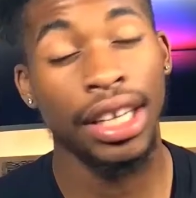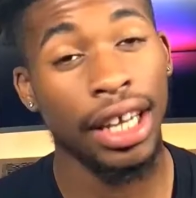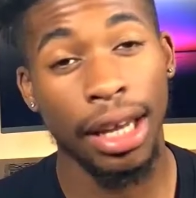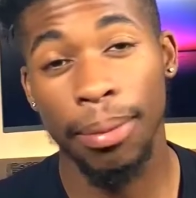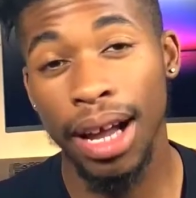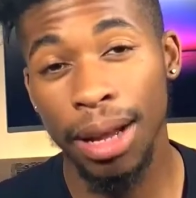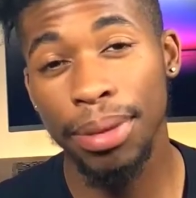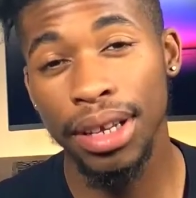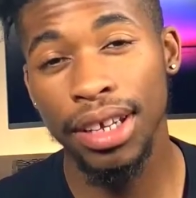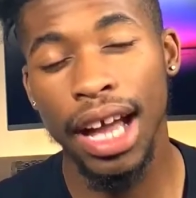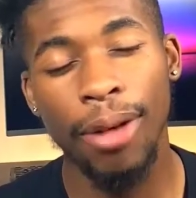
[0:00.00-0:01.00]
In my
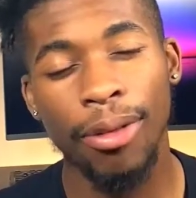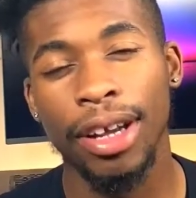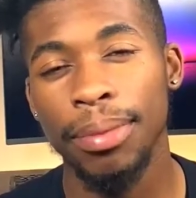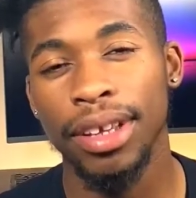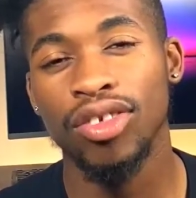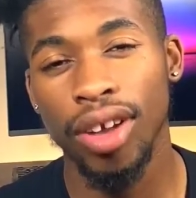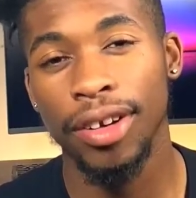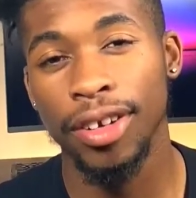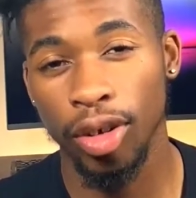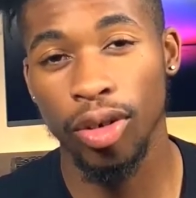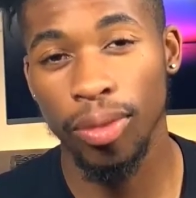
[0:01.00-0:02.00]
opinion, I recommend starting
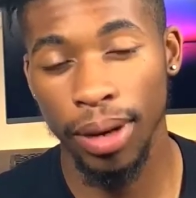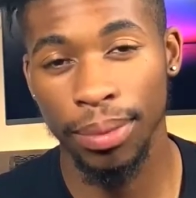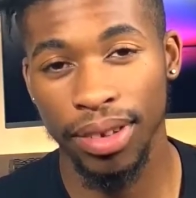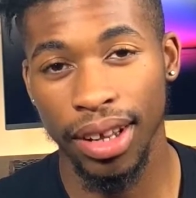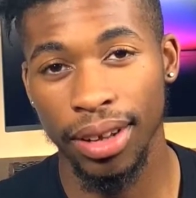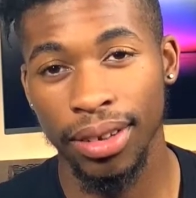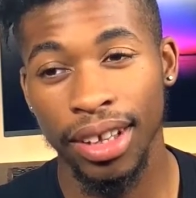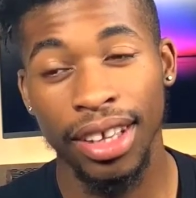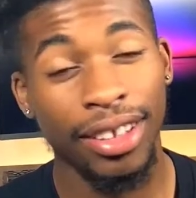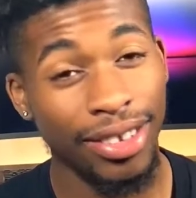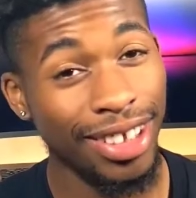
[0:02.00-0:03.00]
your own website.
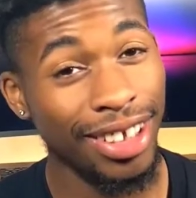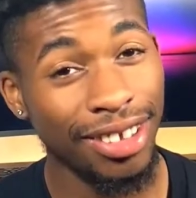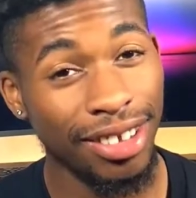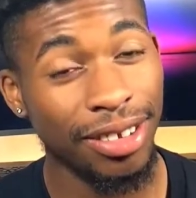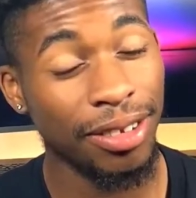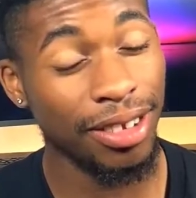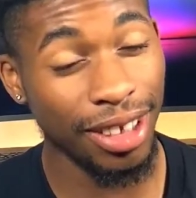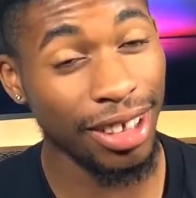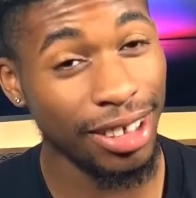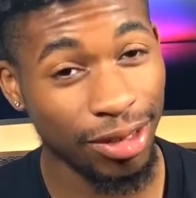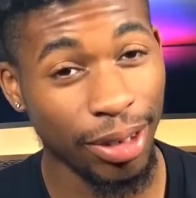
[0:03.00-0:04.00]
This
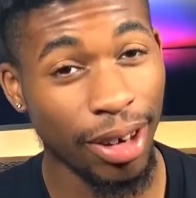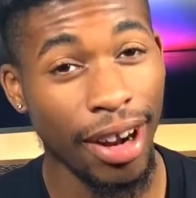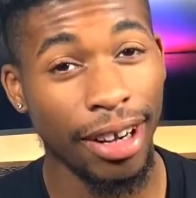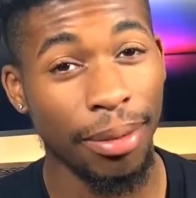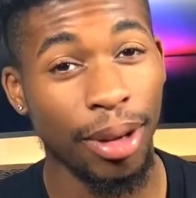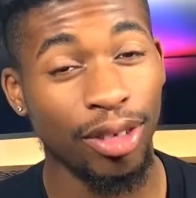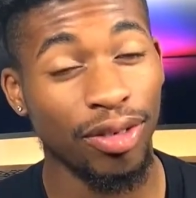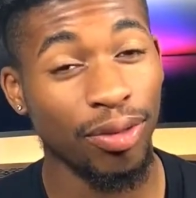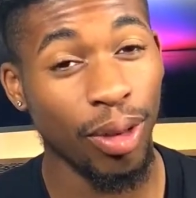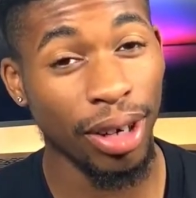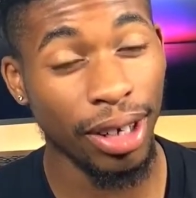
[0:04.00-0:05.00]
does require the most
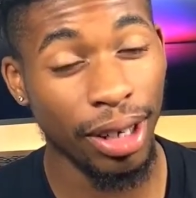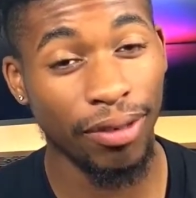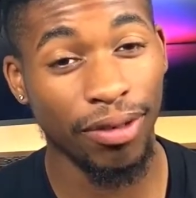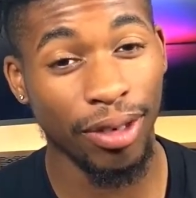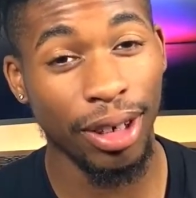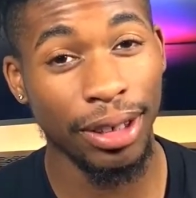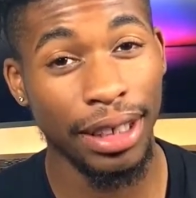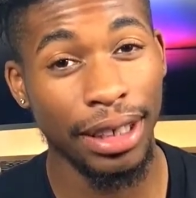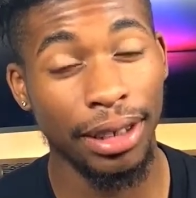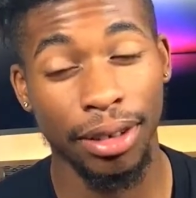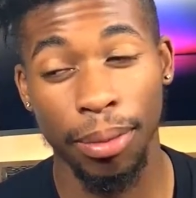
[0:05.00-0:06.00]
work up front
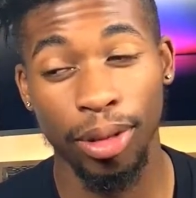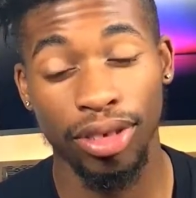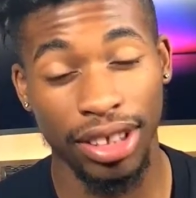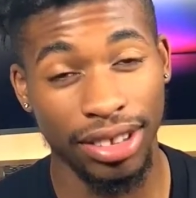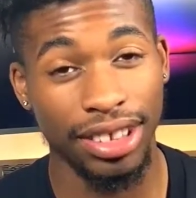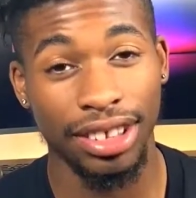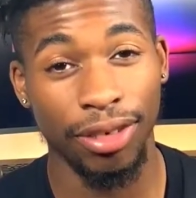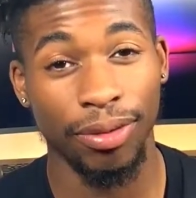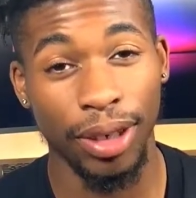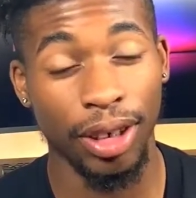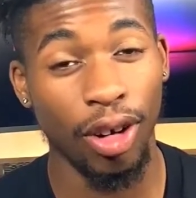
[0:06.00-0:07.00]
and the most consistent
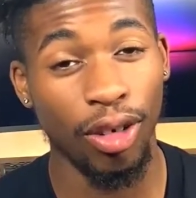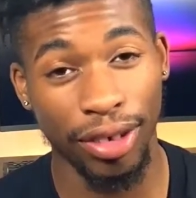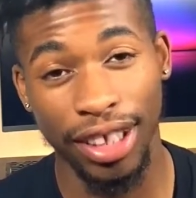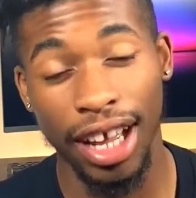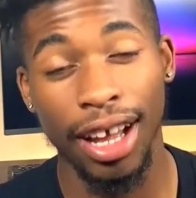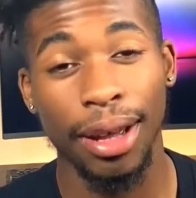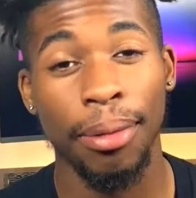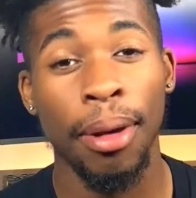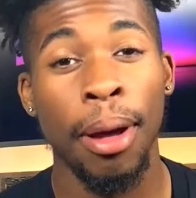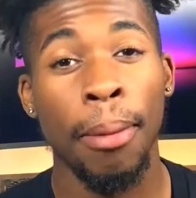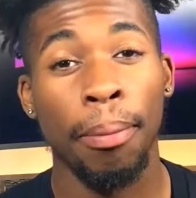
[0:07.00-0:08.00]
work over time,
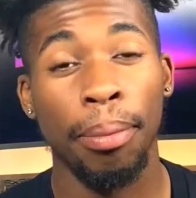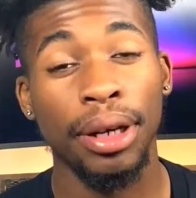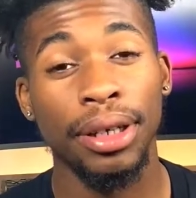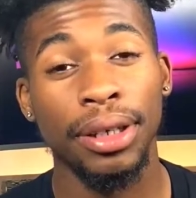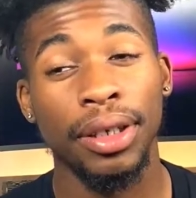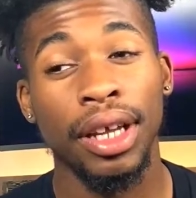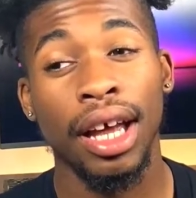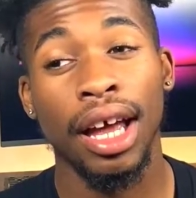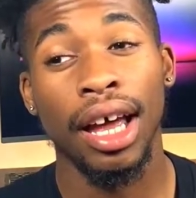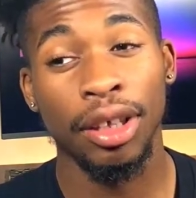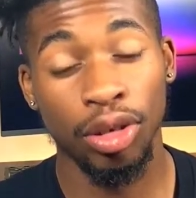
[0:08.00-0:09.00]
but
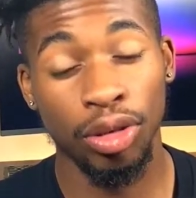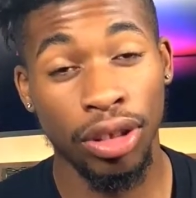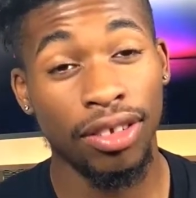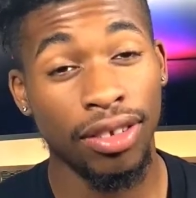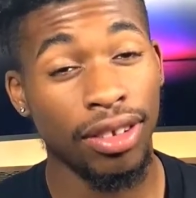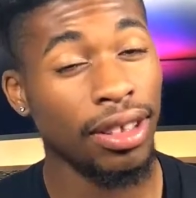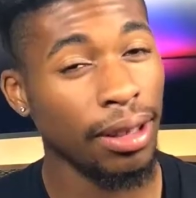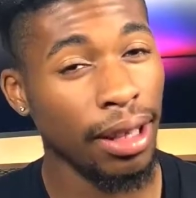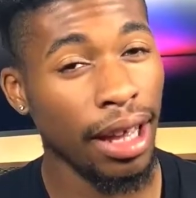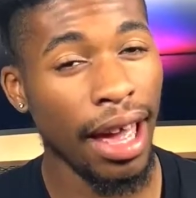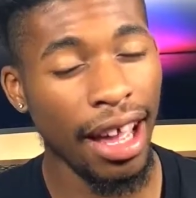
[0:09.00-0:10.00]
this
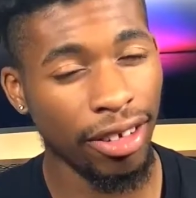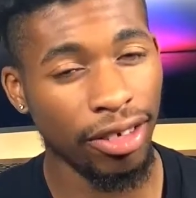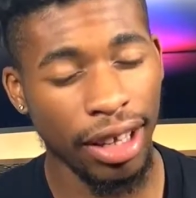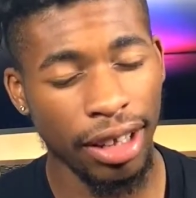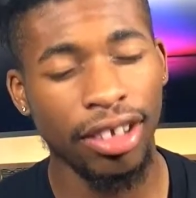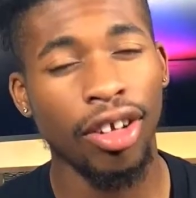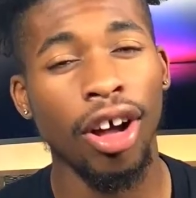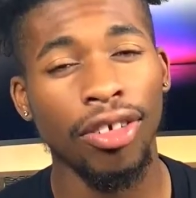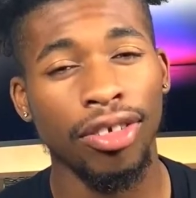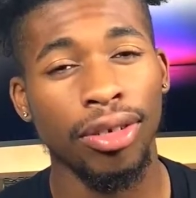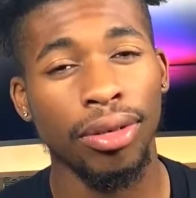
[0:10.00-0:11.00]

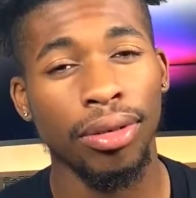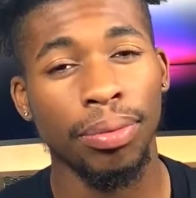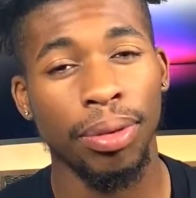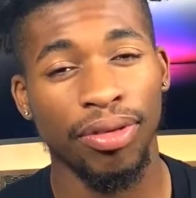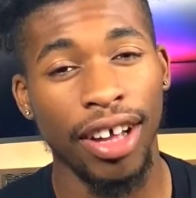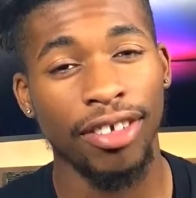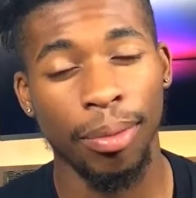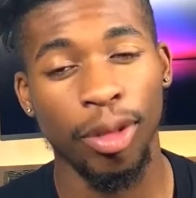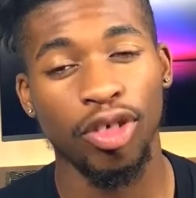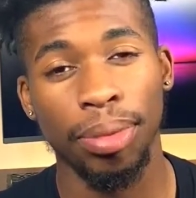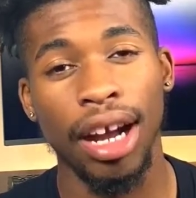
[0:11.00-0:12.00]
also provides the
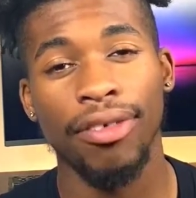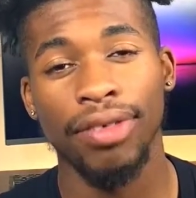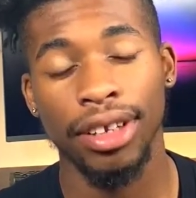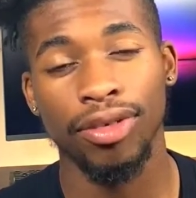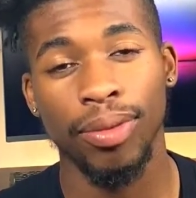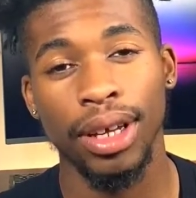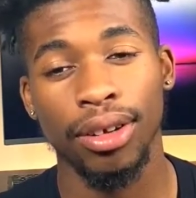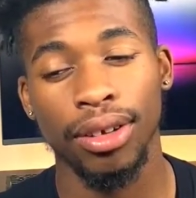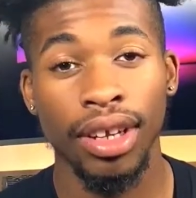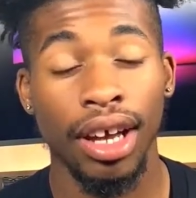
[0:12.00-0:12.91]
most profit as well.